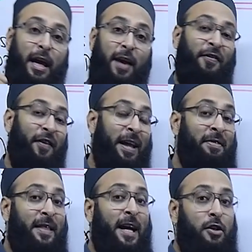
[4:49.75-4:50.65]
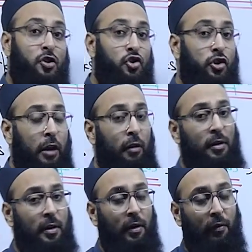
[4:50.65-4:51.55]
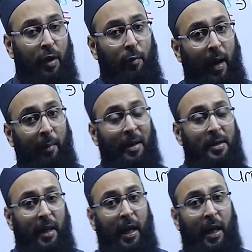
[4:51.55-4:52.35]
If in that general requirement